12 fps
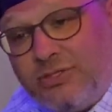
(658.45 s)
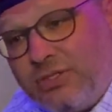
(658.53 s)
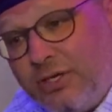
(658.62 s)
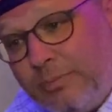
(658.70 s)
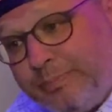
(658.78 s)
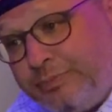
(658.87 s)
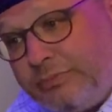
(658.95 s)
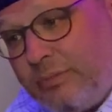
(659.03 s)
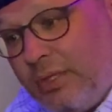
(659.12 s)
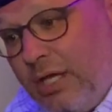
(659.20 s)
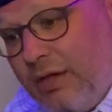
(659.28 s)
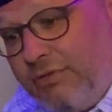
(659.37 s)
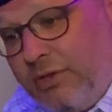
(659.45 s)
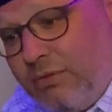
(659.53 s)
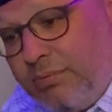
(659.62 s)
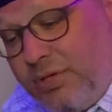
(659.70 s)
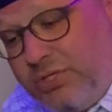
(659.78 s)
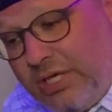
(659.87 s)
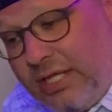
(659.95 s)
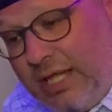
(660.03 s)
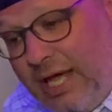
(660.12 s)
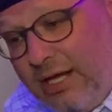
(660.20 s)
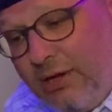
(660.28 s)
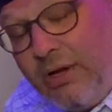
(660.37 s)
So if you appreciate
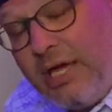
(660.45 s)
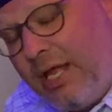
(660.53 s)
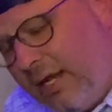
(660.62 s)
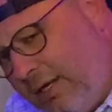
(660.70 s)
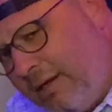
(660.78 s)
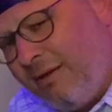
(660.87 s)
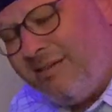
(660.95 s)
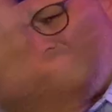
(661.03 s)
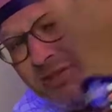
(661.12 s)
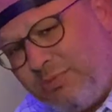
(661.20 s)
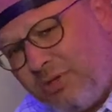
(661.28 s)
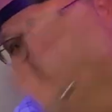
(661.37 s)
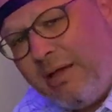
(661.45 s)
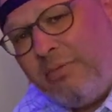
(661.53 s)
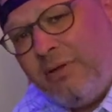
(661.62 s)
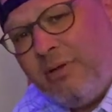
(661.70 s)
that, go ahead and subscribe,